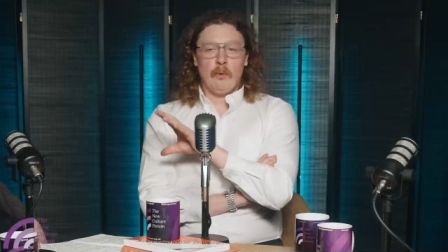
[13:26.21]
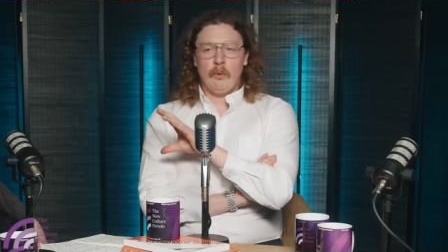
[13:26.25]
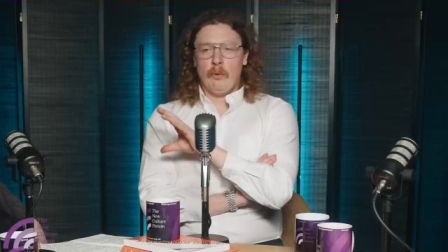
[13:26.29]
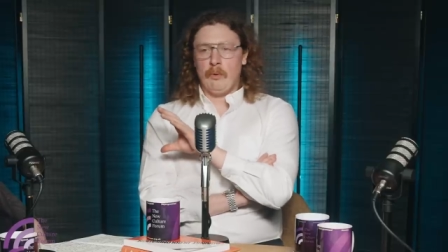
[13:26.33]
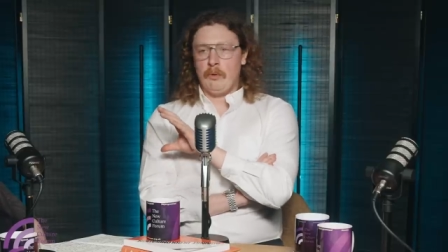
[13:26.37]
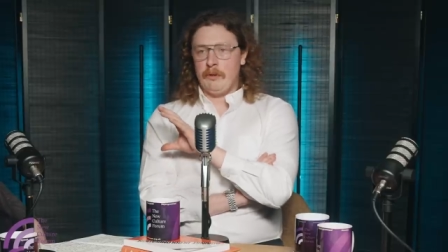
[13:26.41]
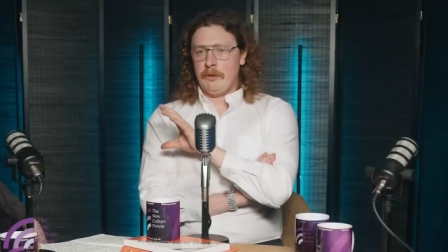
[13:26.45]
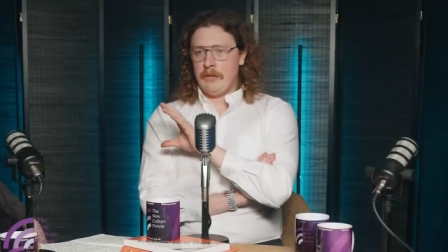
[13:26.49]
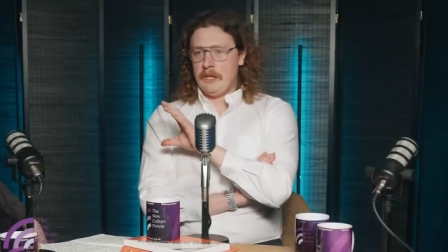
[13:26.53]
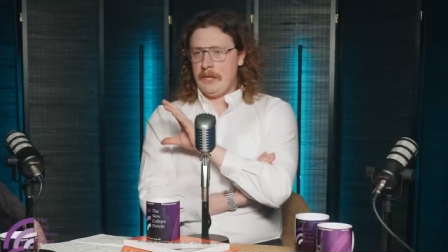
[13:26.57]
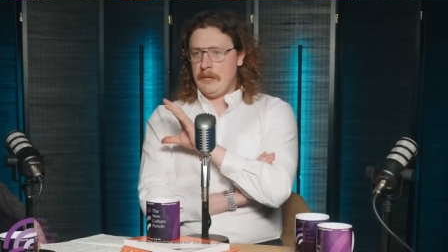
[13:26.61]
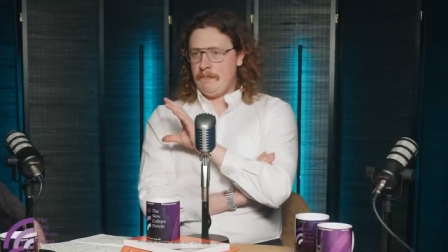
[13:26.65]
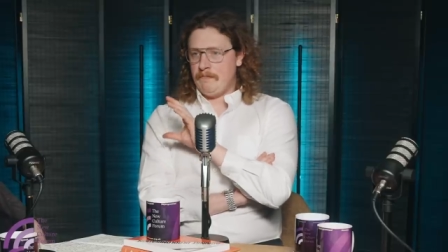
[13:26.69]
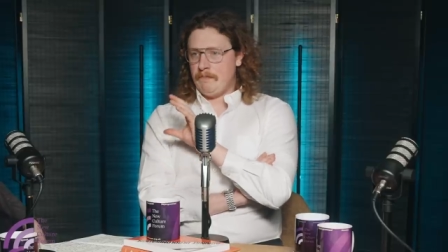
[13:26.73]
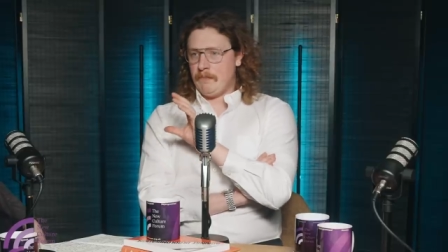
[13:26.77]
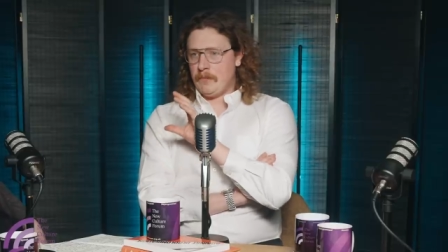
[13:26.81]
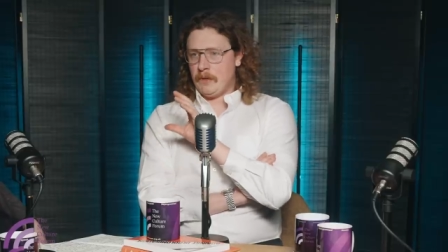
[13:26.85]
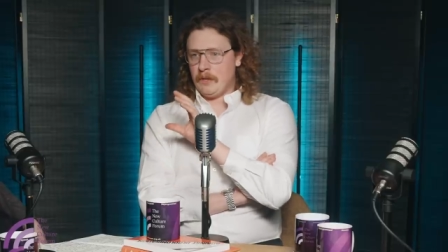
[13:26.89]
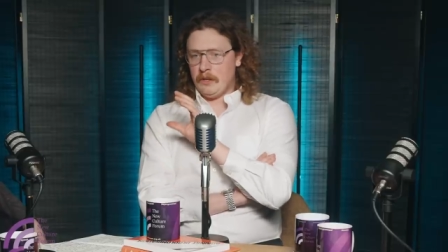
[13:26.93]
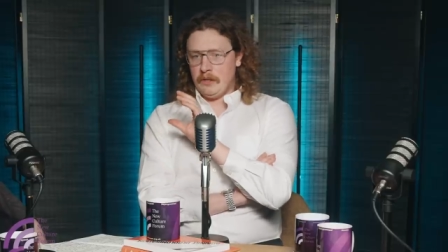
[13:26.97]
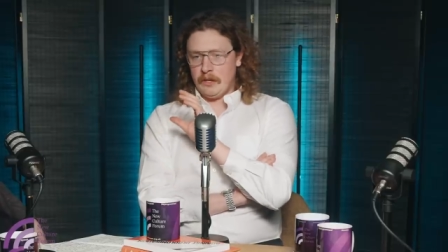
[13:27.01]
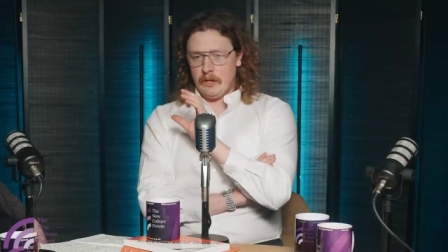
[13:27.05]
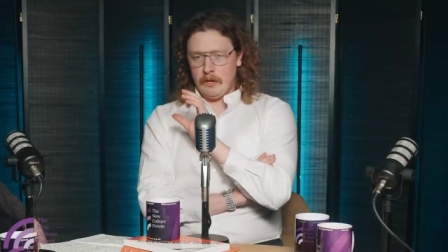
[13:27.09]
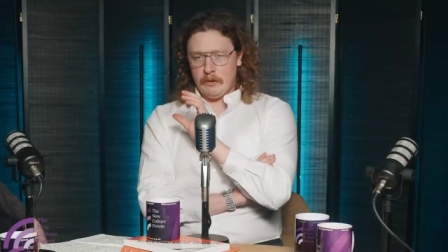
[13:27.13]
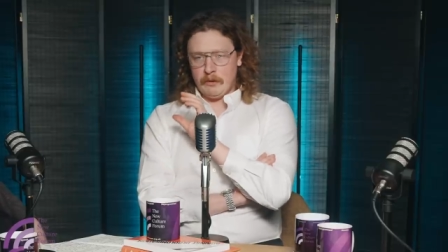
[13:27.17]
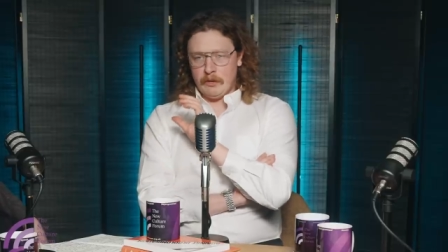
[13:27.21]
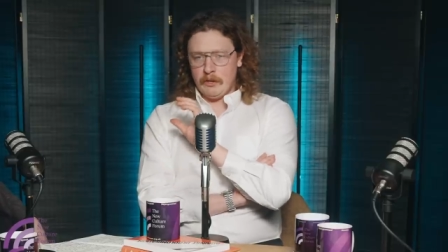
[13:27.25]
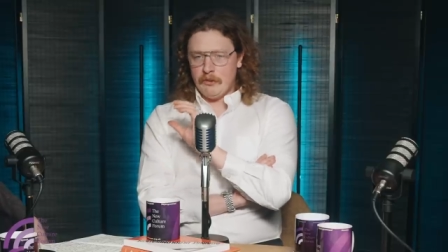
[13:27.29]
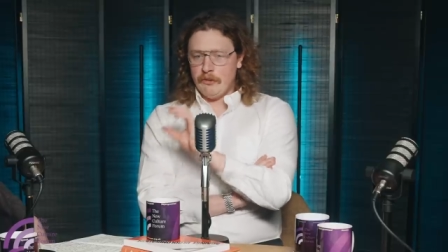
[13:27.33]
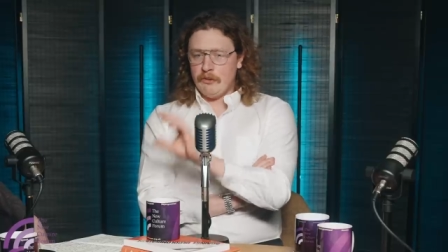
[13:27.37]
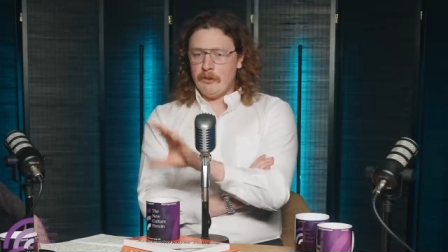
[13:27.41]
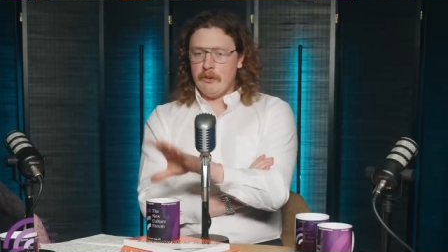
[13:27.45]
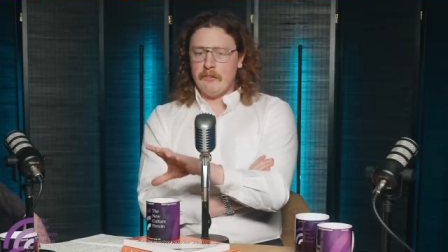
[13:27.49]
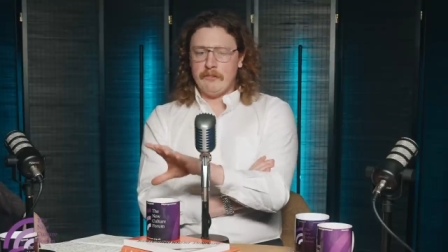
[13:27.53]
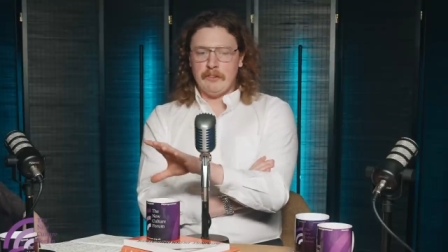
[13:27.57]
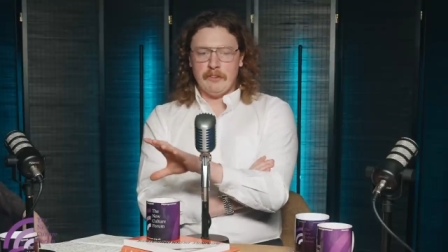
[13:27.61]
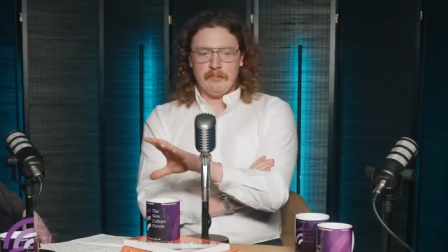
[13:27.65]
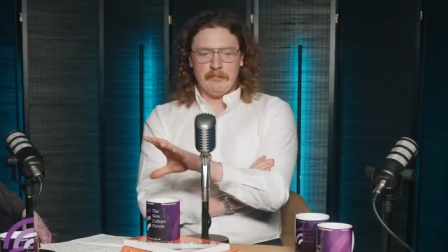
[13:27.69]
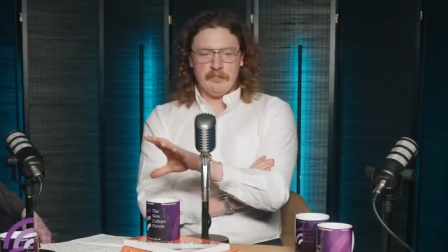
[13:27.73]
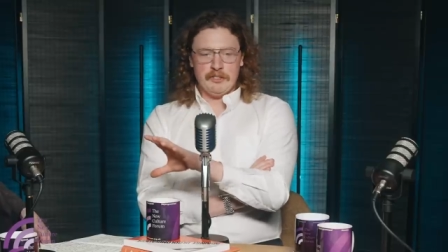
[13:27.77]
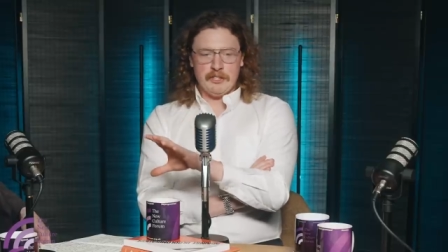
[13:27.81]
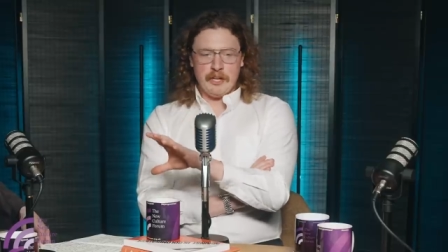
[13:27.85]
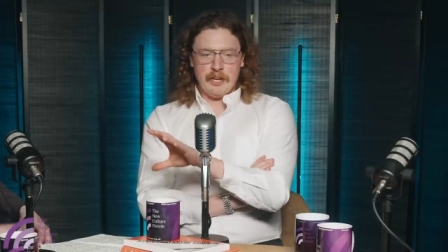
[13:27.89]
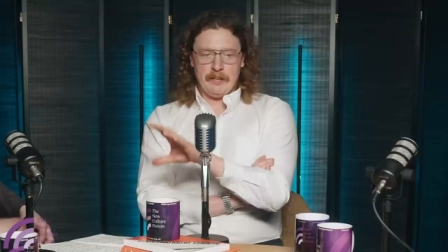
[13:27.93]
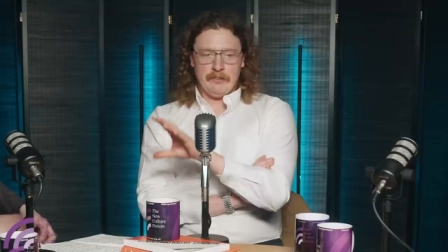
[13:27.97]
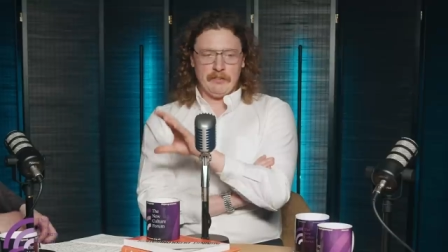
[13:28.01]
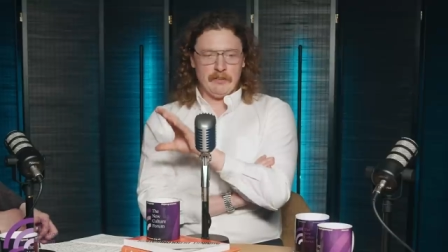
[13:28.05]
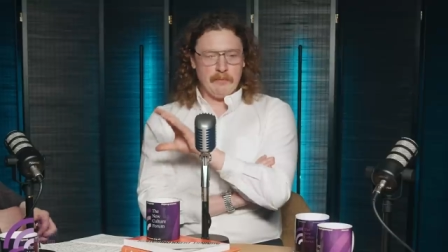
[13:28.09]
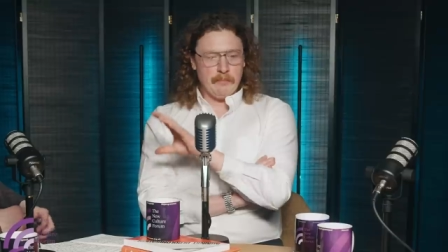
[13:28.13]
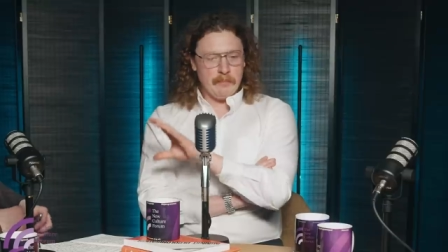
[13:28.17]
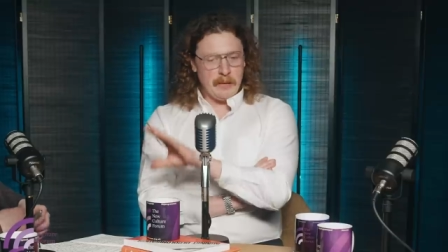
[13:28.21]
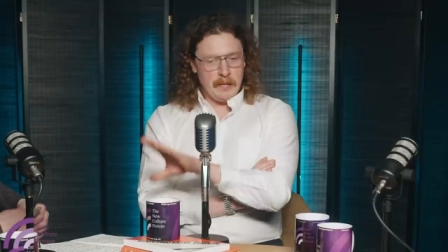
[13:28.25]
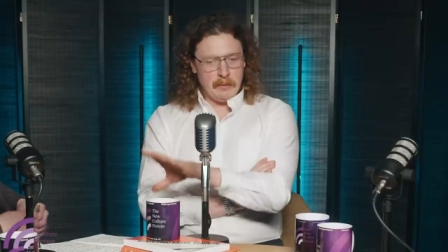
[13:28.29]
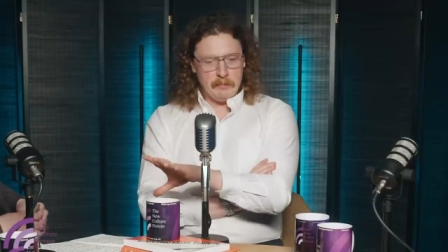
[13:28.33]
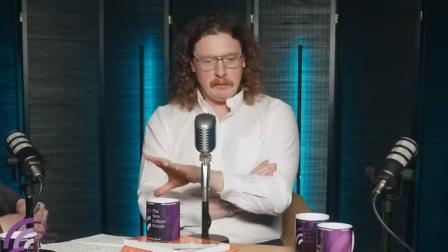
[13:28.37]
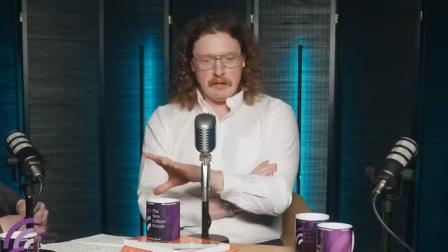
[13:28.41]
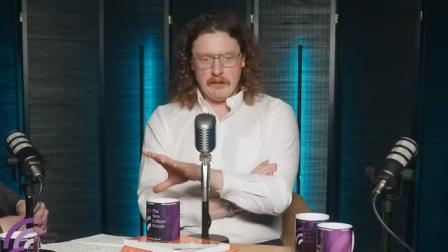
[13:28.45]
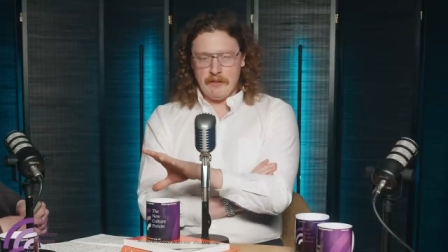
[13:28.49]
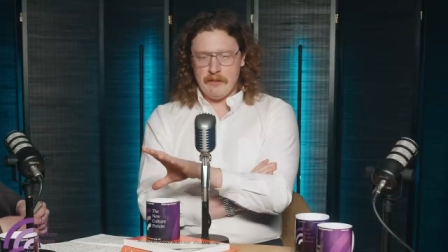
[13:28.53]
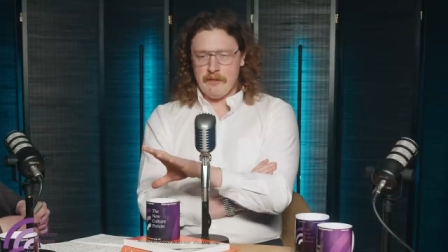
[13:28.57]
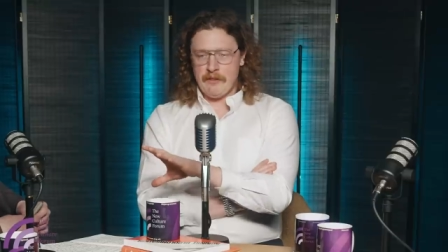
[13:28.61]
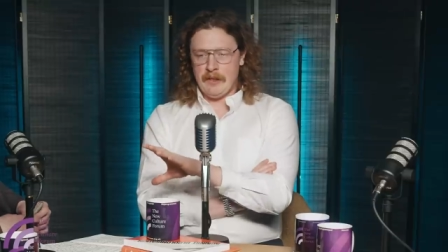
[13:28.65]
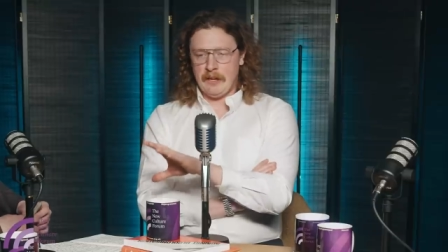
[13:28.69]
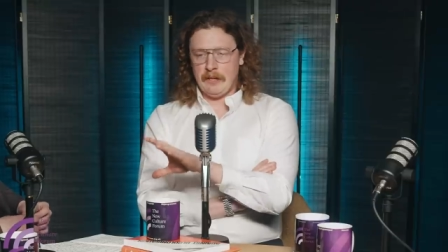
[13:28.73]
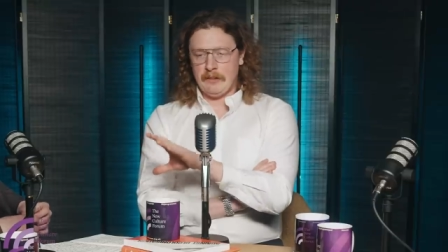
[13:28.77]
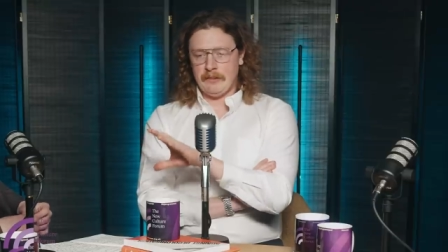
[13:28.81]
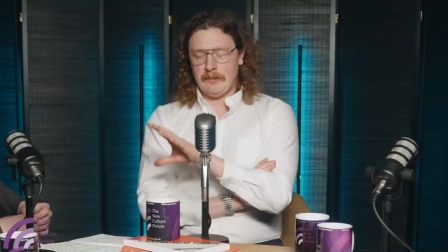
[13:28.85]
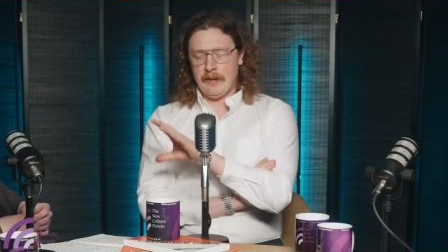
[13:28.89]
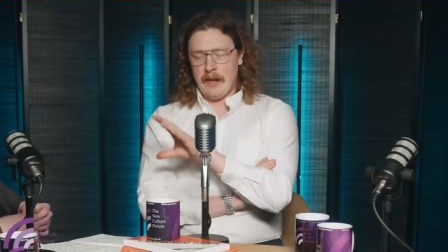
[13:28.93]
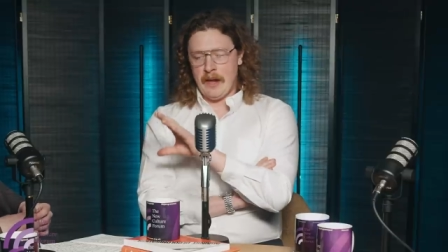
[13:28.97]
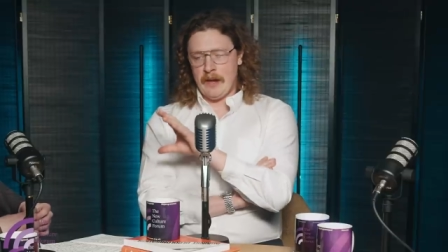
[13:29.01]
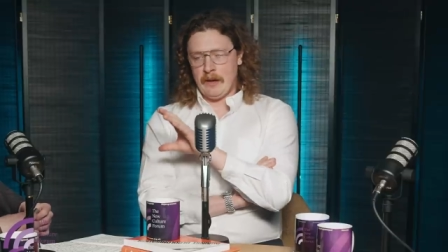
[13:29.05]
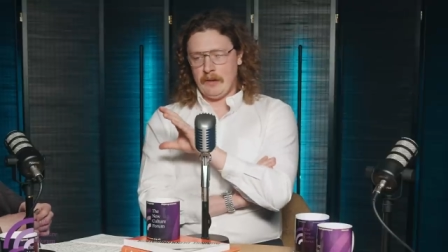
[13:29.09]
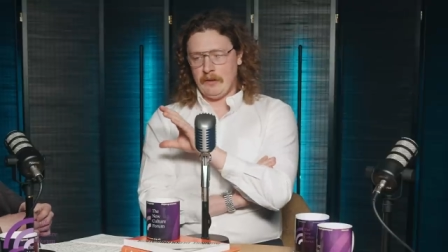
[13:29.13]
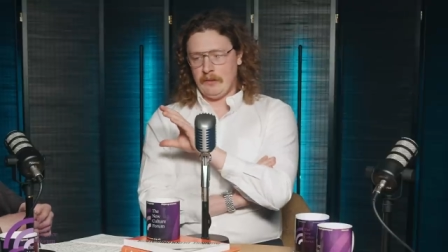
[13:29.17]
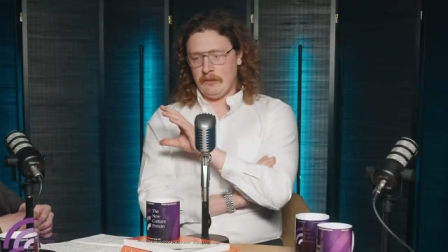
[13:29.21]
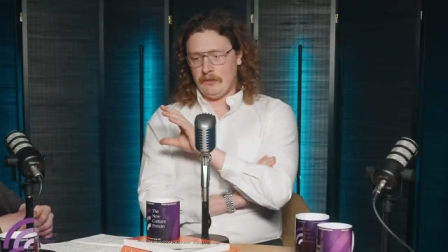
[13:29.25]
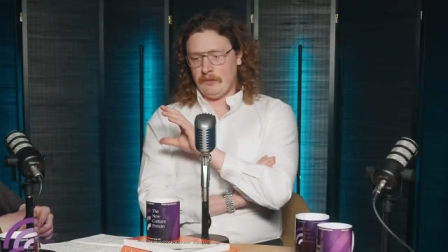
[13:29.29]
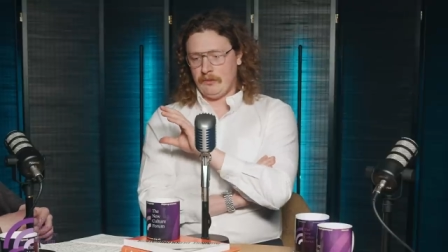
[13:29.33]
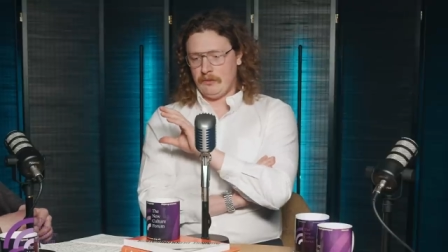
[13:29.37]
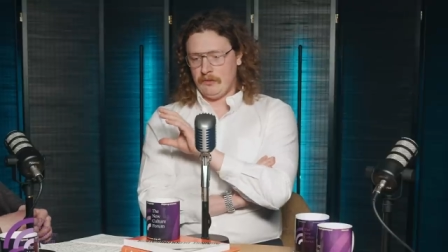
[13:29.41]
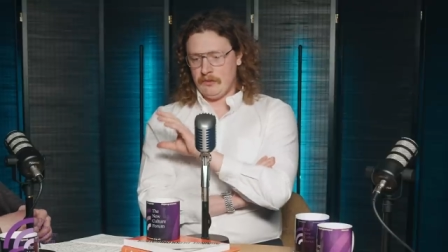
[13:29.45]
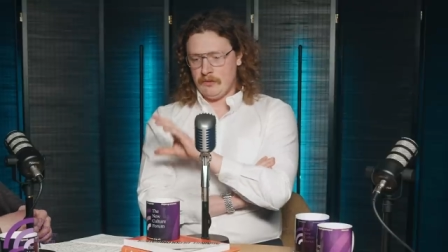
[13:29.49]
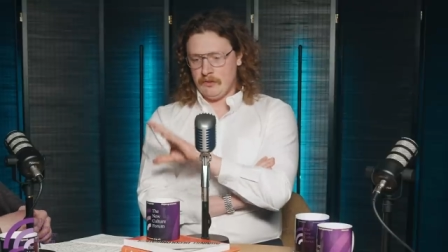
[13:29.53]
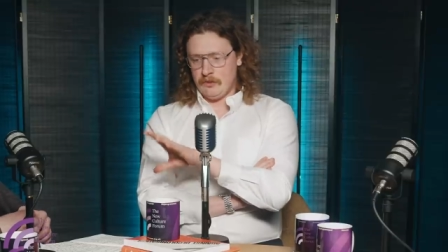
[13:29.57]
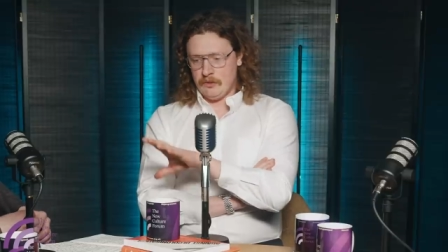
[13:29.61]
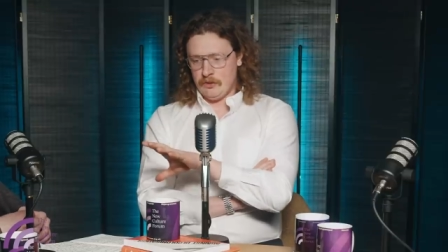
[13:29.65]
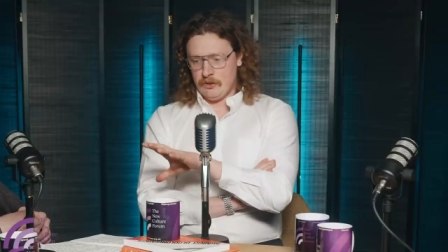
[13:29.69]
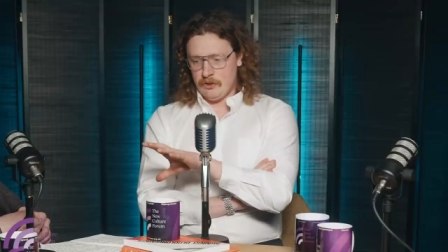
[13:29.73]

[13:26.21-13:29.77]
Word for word: or the you know conservative adjacent people in think tanks,